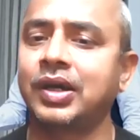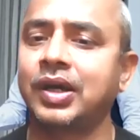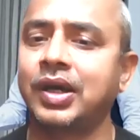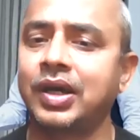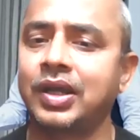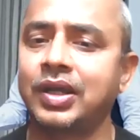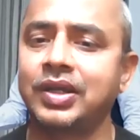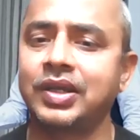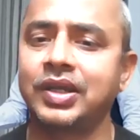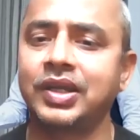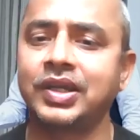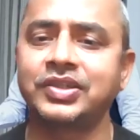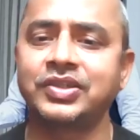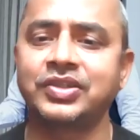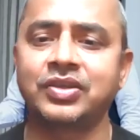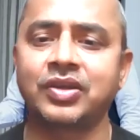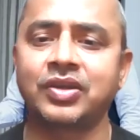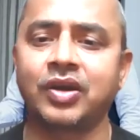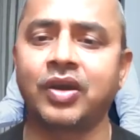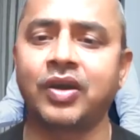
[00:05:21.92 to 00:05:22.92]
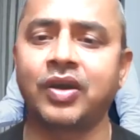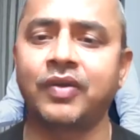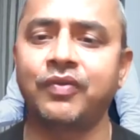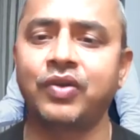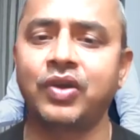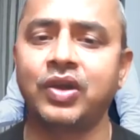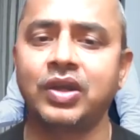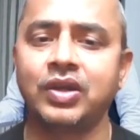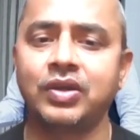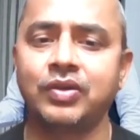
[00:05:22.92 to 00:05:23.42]
hundreds of
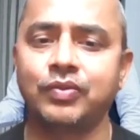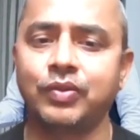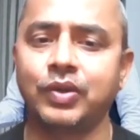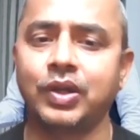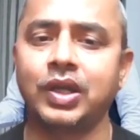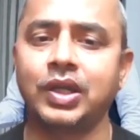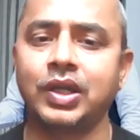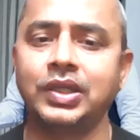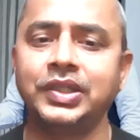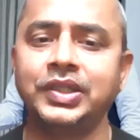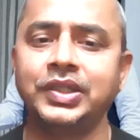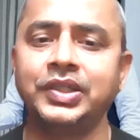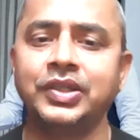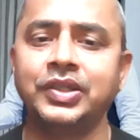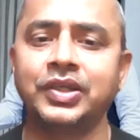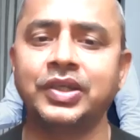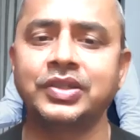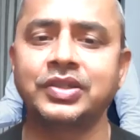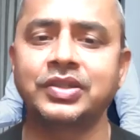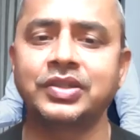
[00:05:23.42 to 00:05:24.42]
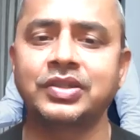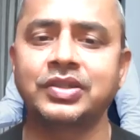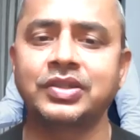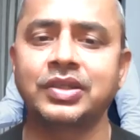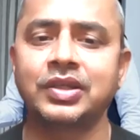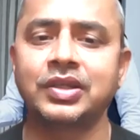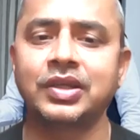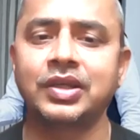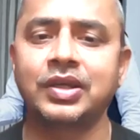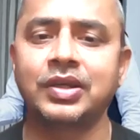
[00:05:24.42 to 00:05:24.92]
world leaders,
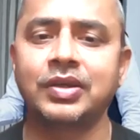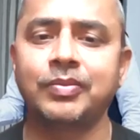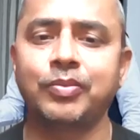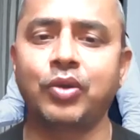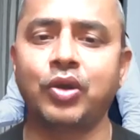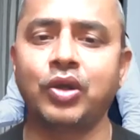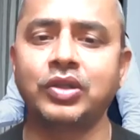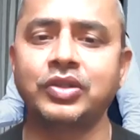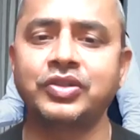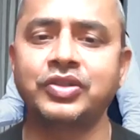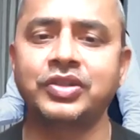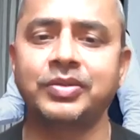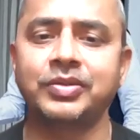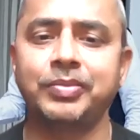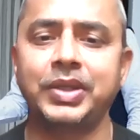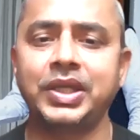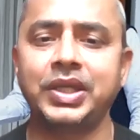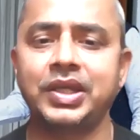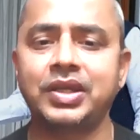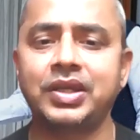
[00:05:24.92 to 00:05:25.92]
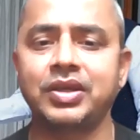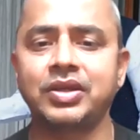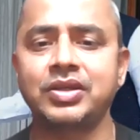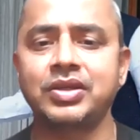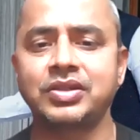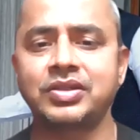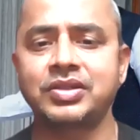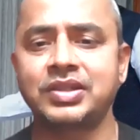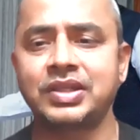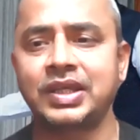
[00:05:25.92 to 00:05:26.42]

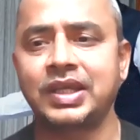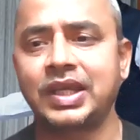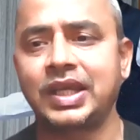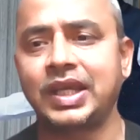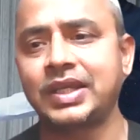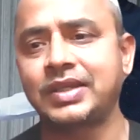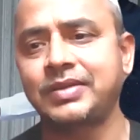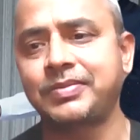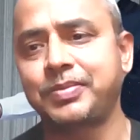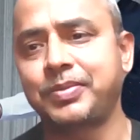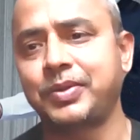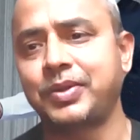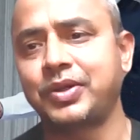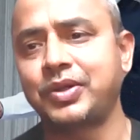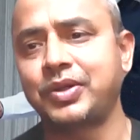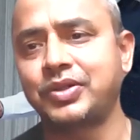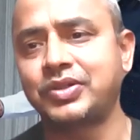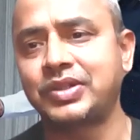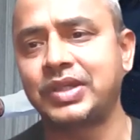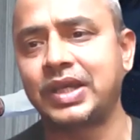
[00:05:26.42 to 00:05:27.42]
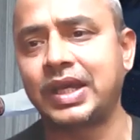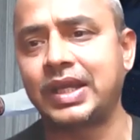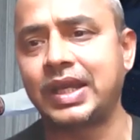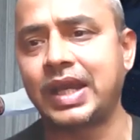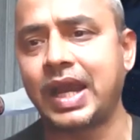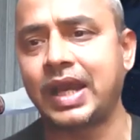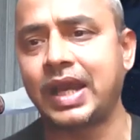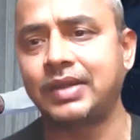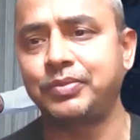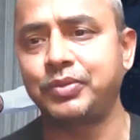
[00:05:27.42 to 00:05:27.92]
policymakers, experts, and
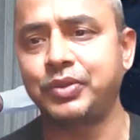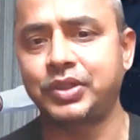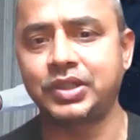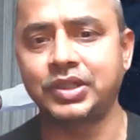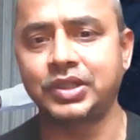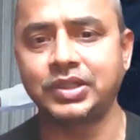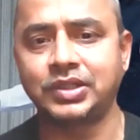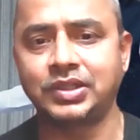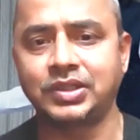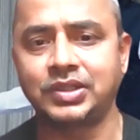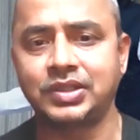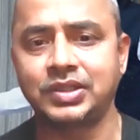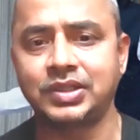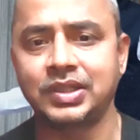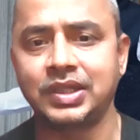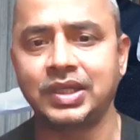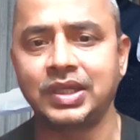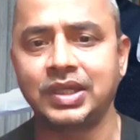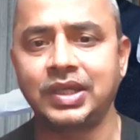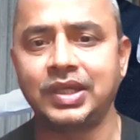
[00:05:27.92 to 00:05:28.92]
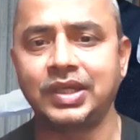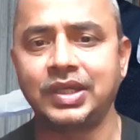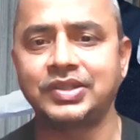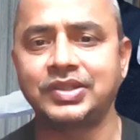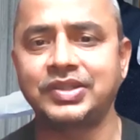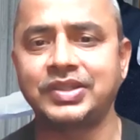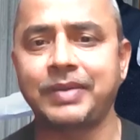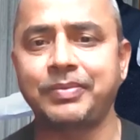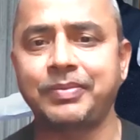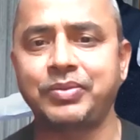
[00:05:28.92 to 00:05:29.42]
advocates in
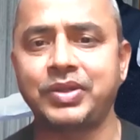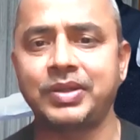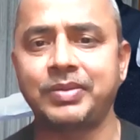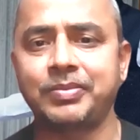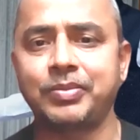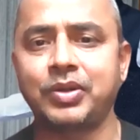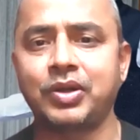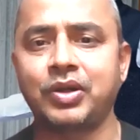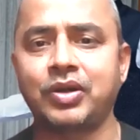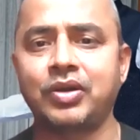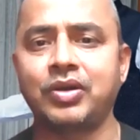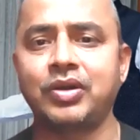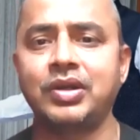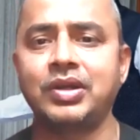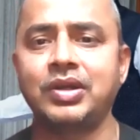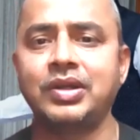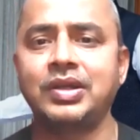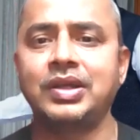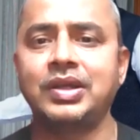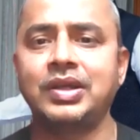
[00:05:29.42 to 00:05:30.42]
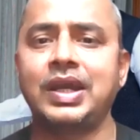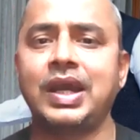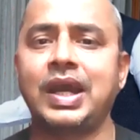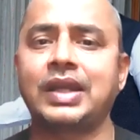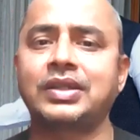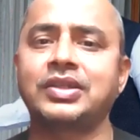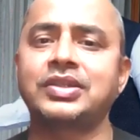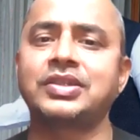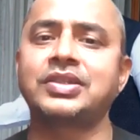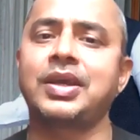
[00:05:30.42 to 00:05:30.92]
September
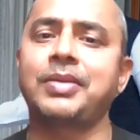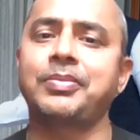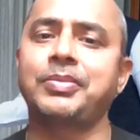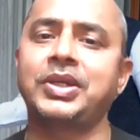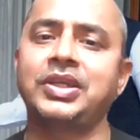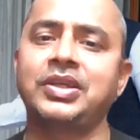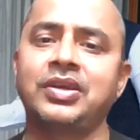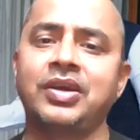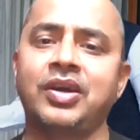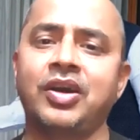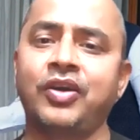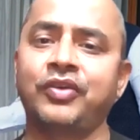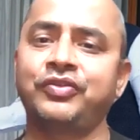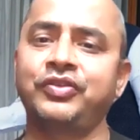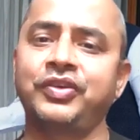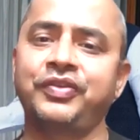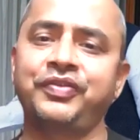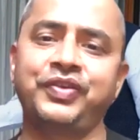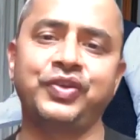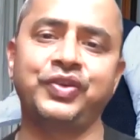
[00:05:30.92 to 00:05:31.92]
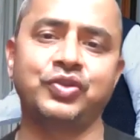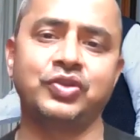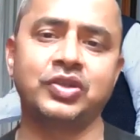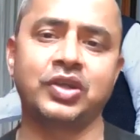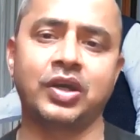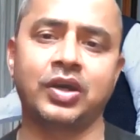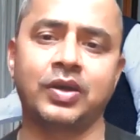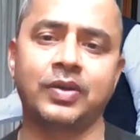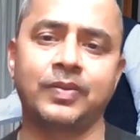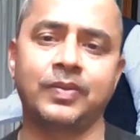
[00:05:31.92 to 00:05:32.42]
at the Summit of the
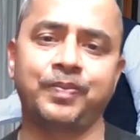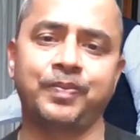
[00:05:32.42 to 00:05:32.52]
Future.